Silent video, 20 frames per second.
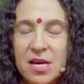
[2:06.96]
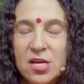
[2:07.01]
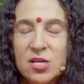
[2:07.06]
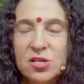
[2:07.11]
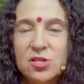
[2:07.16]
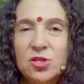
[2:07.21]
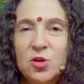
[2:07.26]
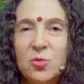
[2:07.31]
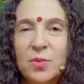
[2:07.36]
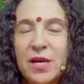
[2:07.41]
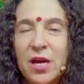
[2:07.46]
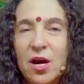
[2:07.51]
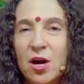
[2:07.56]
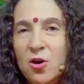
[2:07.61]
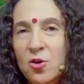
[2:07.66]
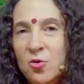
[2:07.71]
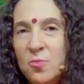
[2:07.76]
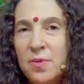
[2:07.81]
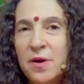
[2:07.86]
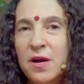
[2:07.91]
So we
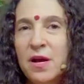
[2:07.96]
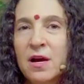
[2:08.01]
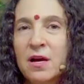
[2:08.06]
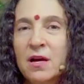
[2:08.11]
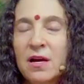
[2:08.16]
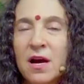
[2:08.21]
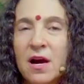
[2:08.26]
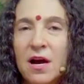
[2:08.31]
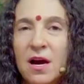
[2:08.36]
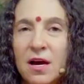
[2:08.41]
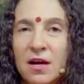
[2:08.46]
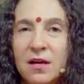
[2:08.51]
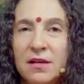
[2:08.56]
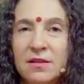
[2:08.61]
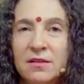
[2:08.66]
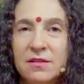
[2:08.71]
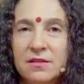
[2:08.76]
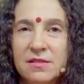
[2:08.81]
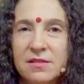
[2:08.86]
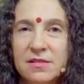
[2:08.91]
open our
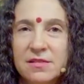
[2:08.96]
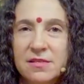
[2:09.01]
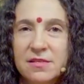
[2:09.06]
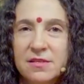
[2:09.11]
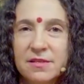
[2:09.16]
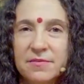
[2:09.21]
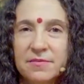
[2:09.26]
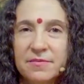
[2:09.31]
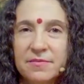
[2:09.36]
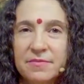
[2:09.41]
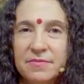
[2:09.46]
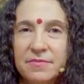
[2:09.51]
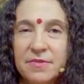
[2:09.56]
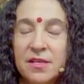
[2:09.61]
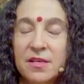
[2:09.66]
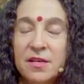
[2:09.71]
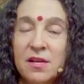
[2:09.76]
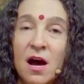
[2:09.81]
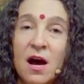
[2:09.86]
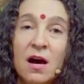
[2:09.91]
hearts
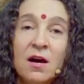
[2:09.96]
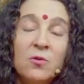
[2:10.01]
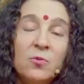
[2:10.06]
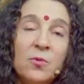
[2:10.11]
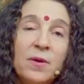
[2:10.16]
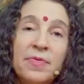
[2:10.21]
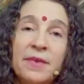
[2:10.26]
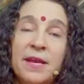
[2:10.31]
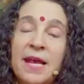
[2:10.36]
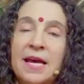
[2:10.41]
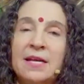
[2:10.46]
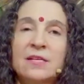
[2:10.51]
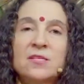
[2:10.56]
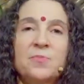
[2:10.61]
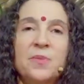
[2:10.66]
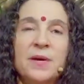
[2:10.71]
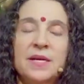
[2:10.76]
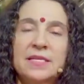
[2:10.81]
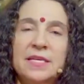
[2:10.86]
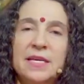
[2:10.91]
not with an
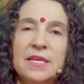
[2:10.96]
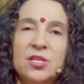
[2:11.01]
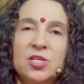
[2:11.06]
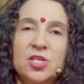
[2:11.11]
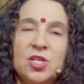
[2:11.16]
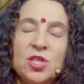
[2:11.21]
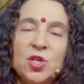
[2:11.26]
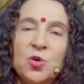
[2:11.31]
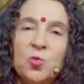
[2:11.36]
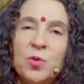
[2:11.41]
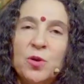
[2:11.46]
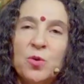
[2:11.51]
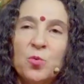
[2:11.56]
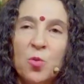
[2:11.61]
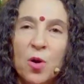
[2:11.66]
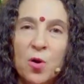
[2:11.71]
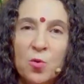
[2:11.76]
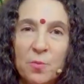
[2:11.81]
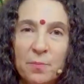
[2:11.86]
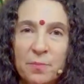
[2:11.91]
expectation that we
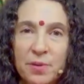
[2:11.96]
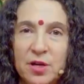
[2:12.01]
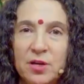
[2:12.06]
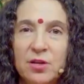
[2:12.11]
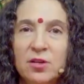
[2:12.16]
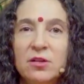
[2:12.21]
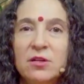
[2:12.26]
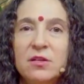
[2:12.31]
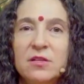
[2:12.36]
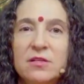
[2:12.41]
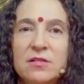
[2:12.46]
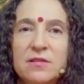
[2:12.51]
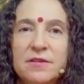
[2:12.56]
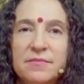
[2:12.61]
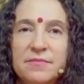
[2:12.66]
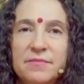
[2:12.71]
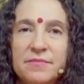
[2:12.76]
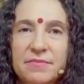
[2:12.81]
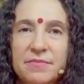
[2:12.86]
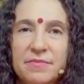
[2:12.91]
won't be hurt,
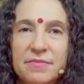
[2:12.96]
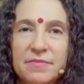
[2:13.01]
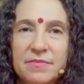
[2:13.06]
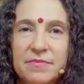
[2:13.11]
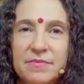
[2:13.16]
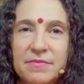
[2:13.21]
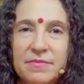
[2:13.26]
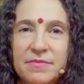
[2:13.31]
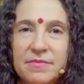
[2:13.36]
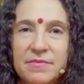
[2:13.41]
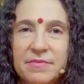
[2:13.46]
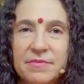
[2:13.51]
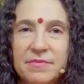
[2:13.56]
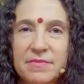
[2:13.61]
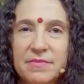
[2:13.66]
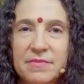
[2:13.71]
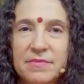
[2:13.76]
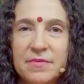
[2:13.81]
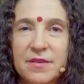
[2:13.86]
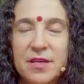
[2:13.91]

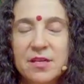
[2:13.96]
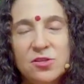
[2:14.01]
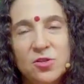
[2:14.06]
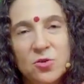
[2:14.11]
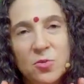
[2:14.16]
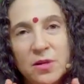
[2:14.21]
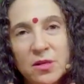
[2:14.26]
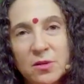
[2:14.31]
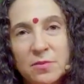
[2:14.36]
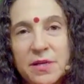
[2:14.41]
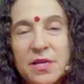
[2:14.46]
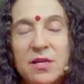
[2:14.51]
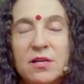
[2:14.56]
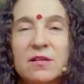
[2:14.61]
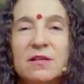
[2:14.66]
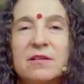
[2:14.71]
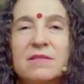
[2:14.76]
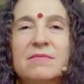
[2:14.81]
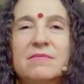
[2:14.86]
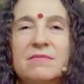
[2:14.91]
because you will be
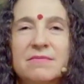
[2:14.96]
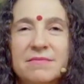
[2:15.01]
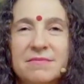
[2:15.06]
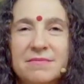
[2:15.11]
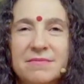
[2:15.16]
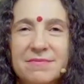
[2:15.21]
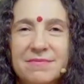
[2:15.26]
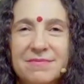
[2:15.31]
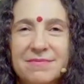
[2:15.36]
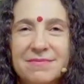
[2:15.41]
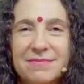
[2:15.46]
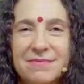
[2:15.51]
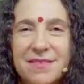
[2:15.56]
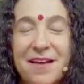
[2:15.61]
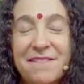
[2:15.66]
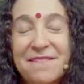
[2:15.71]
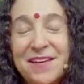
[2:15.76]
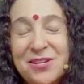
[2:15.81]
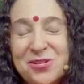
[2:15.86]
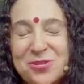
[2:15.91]
hurt
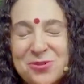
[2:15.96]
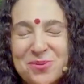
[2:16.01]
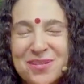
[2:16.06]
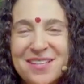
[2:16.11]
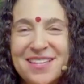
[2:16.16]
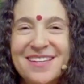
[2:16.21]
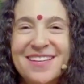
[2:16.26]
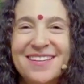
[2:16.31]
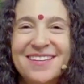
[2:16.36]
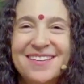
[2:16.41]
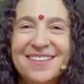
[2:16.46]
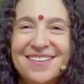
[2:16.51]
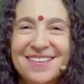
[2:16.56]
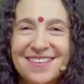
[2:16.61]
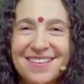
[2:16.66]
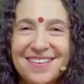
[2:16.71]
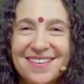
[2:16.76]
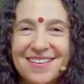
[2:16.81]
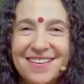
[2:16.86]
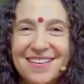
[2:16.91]
eventually.
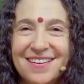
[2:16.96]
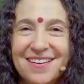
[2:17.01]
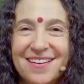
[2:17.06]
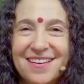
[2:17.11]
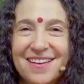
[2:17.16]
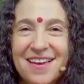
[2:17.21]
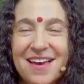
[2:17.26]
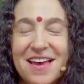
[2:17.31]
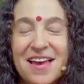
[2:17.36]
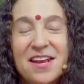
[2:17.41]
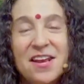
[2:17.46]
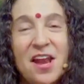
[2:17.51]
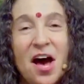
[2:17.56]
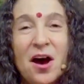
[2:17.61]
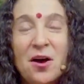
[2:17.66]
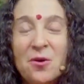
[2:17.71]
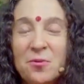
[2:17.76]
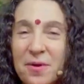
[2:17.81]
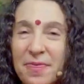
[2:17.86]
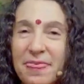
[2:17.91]

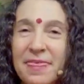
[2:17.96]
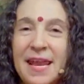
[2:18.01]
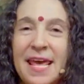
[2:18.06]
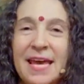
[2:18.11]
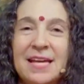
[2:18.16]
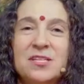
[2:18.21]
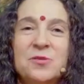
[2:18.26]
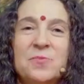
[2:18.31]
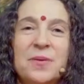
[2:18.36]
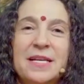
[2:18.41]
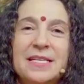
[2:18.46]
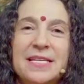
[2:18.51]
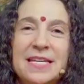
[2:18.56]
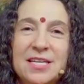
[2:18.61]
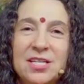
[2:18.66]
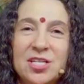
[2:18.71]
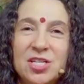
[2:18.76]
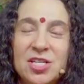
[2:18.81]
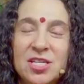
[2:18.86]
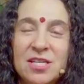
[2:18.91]
Not with an
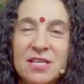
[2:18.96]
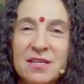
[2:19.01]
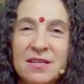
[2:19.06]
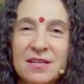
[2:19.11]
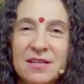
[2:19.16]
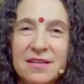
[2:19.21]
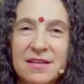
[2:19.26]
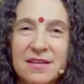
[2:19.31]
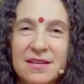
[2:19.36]
expectation